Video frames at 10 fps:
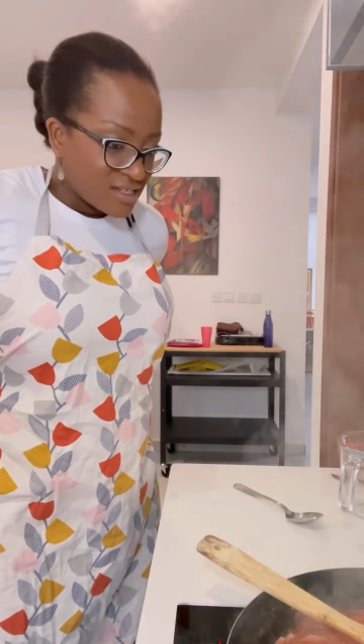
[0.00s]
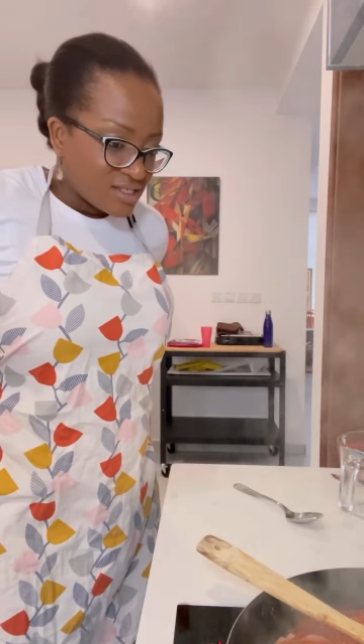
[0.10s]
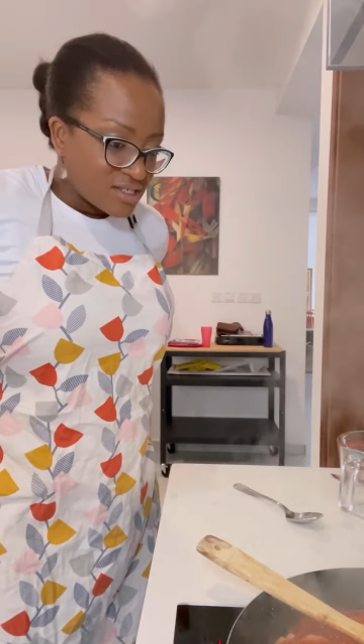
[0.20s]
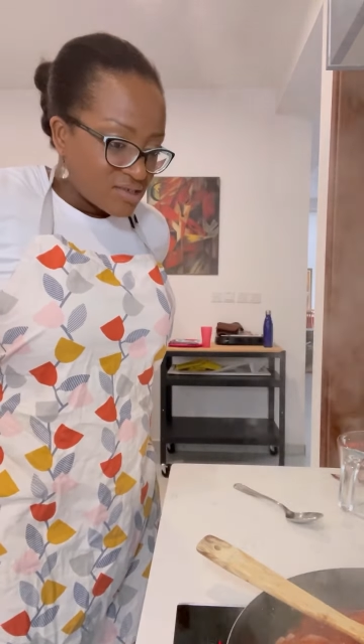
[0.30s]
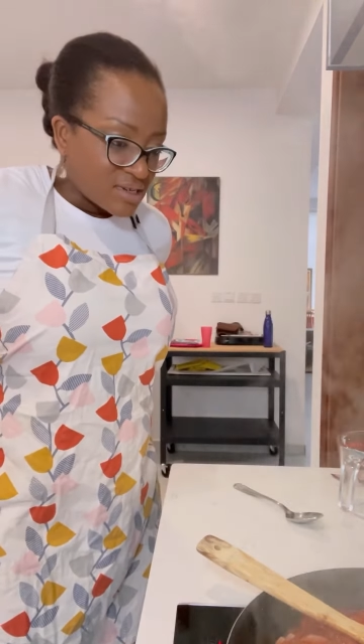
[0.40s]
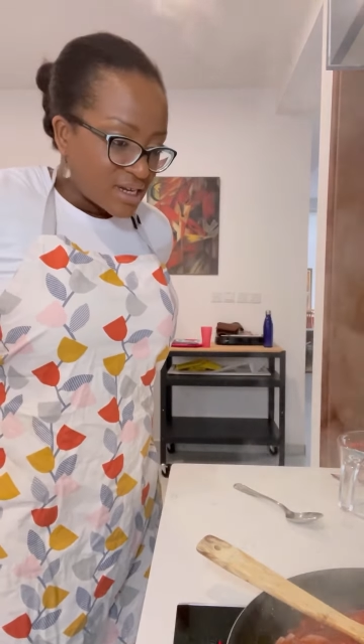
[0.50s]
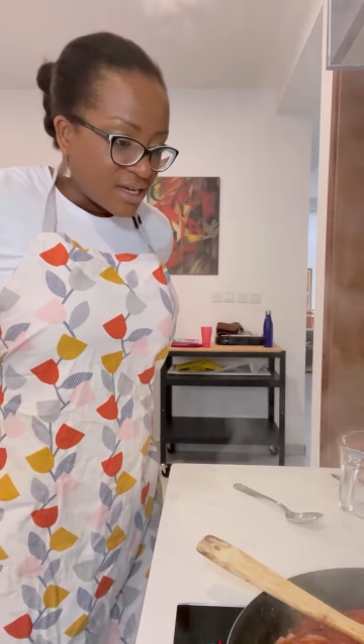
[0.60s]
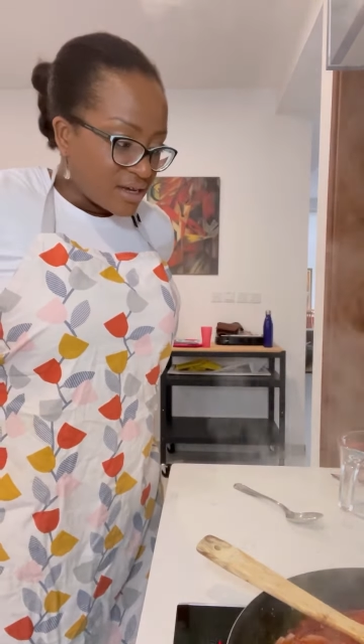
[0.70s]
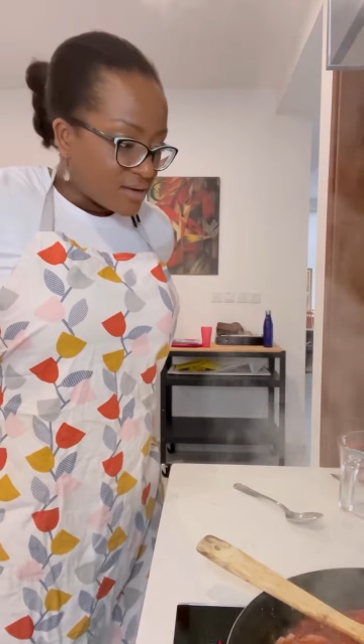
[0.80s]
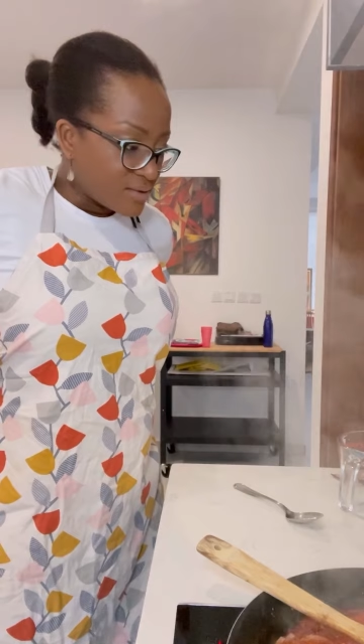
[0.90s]
So
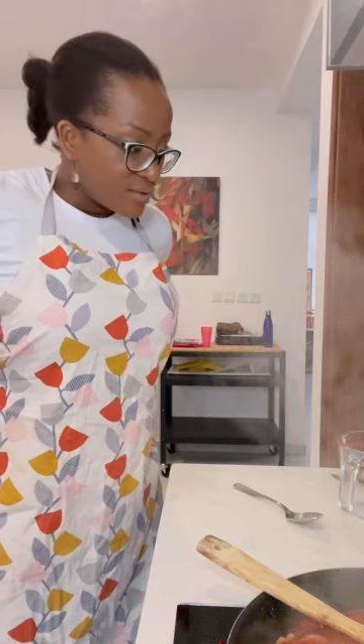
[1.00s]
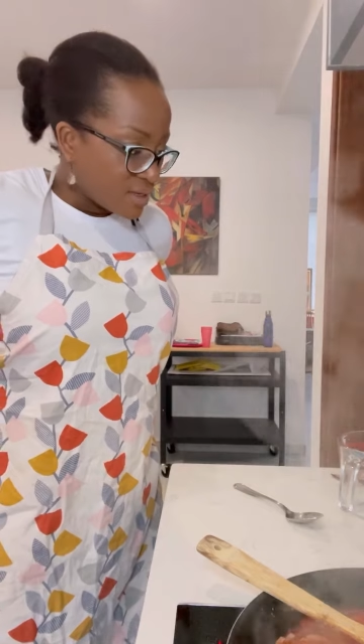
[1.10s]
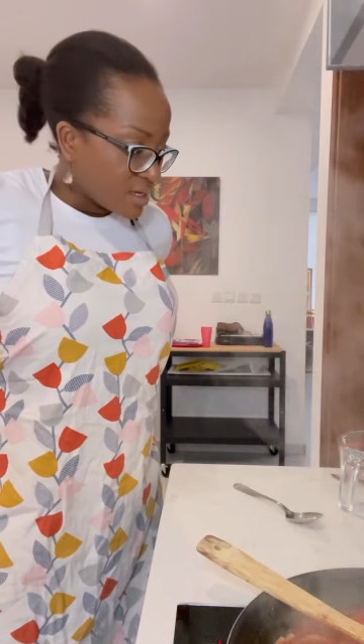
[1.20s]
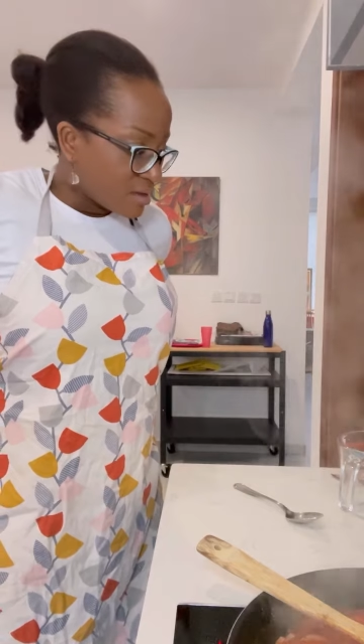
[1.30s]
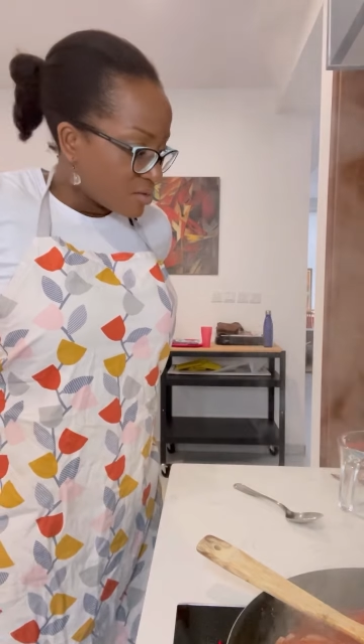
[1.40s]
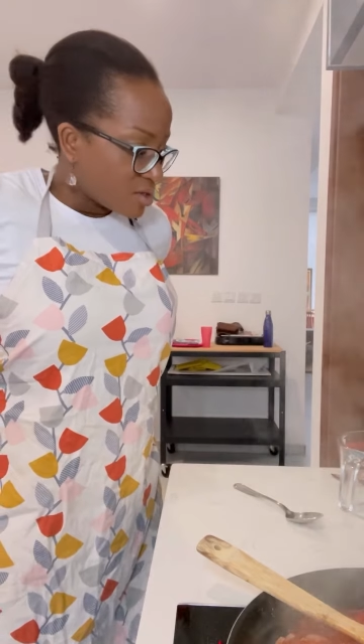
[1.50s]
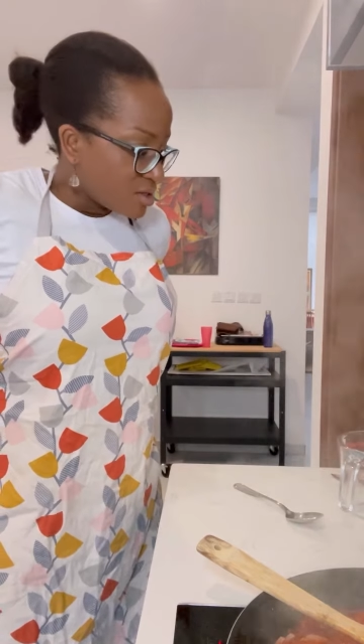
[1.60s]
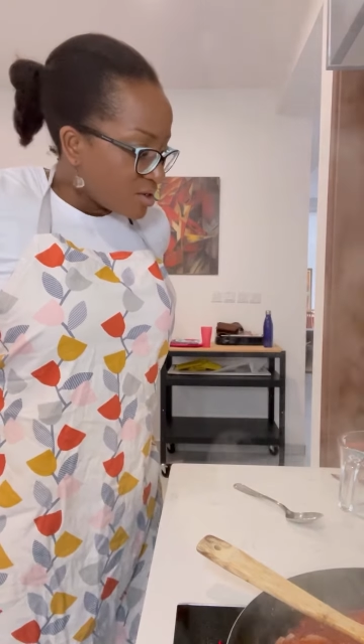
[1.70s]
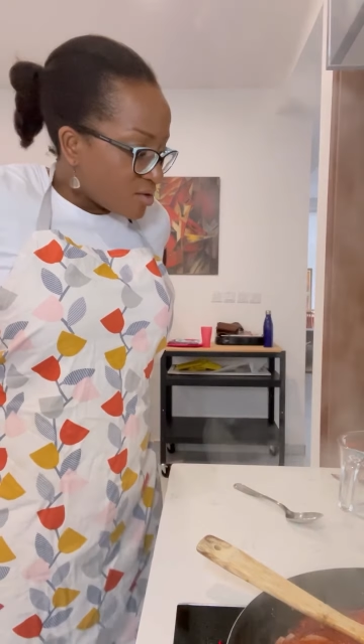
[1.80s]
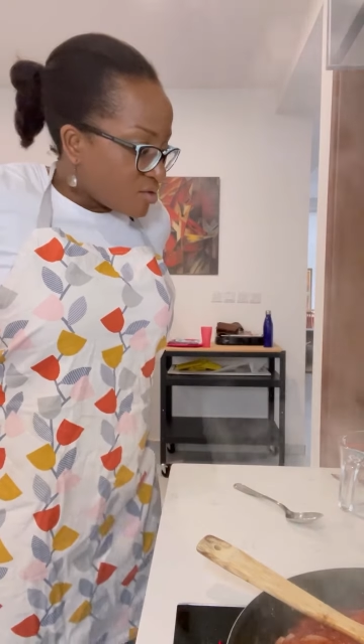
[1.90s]
now I'm going
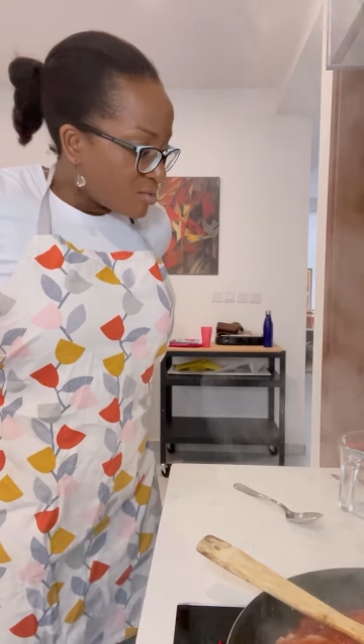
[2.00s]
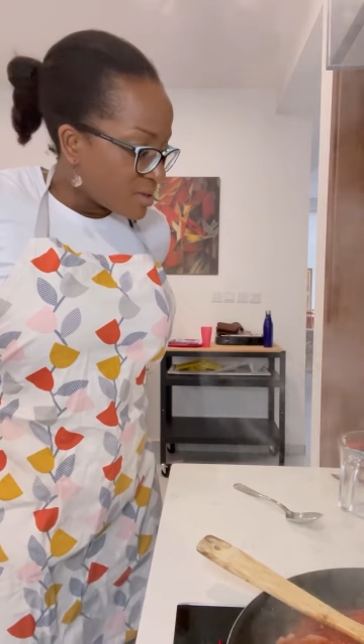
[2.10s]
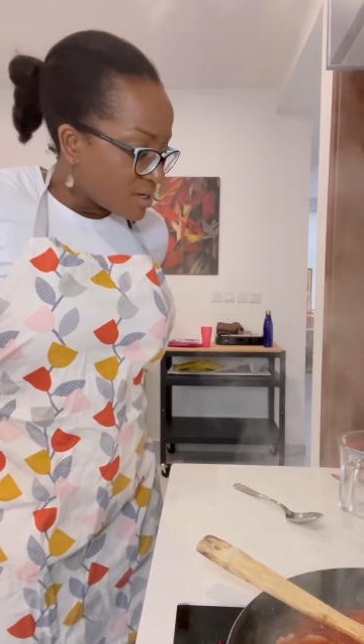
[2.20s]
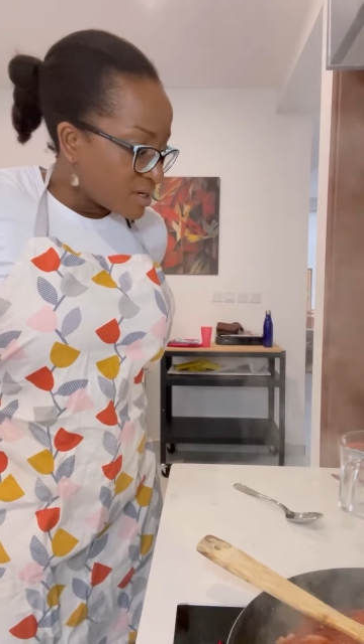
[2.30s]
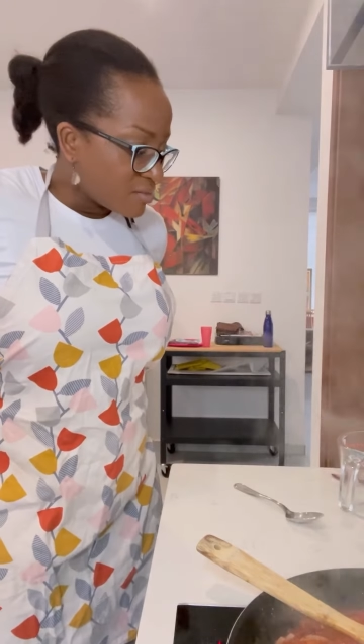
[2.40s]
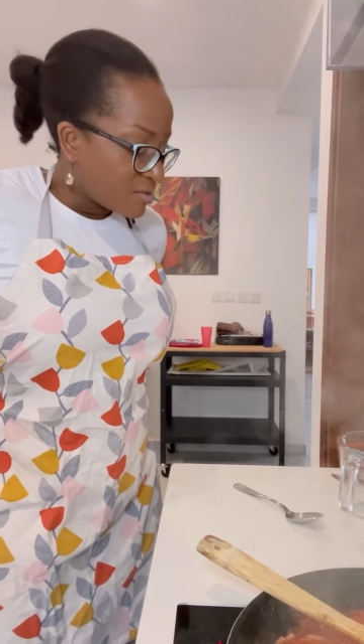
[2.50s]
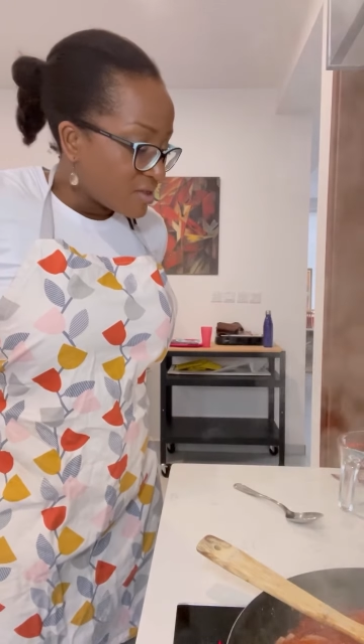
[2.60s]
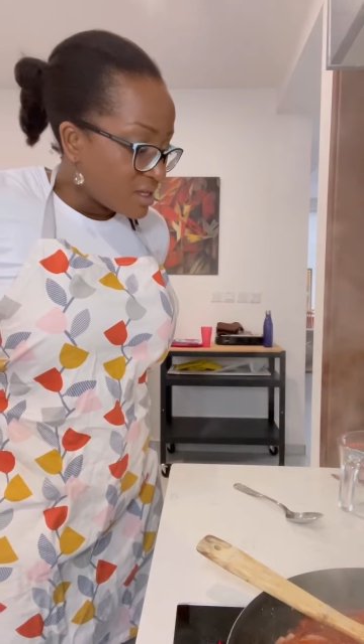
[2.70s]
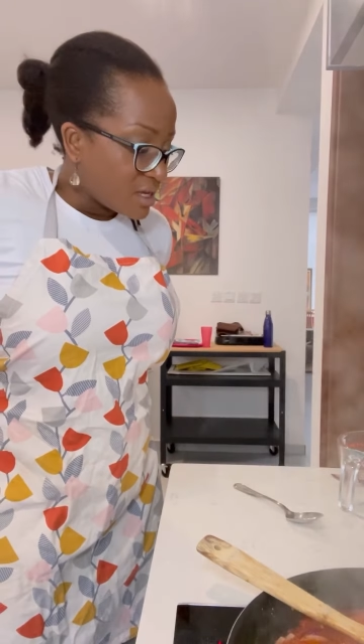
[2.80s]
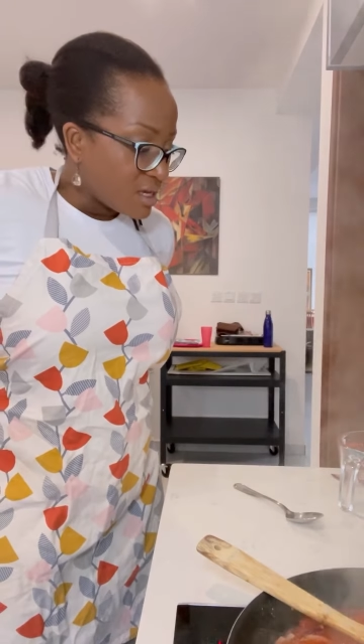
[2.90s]
to open up
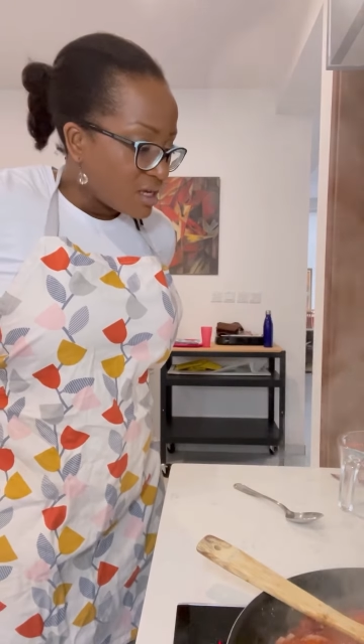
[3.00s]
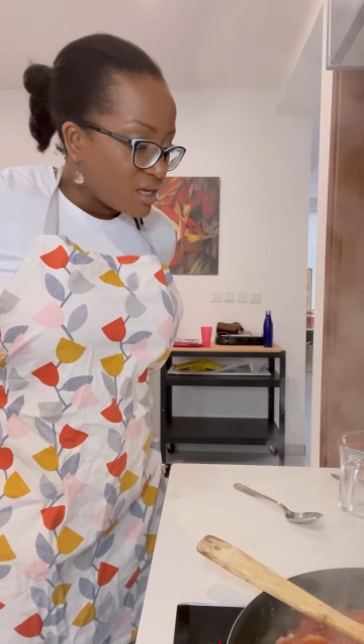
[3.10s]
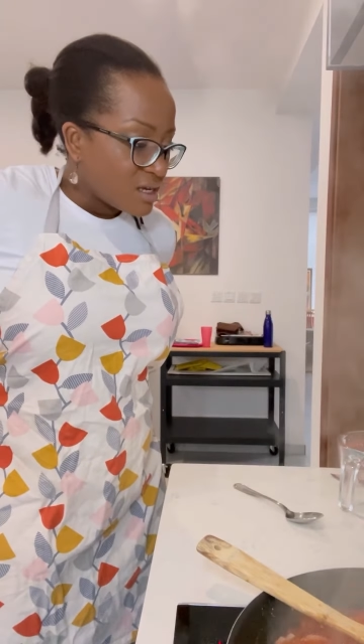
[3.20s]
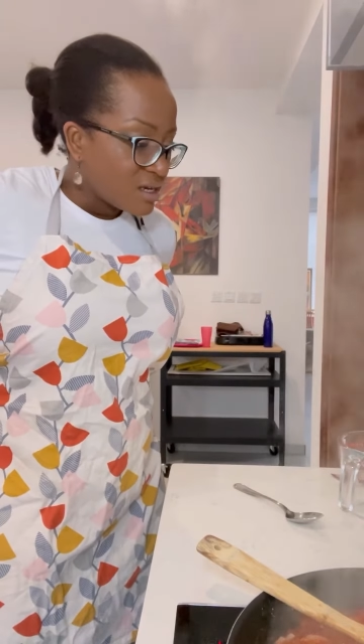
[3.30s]
the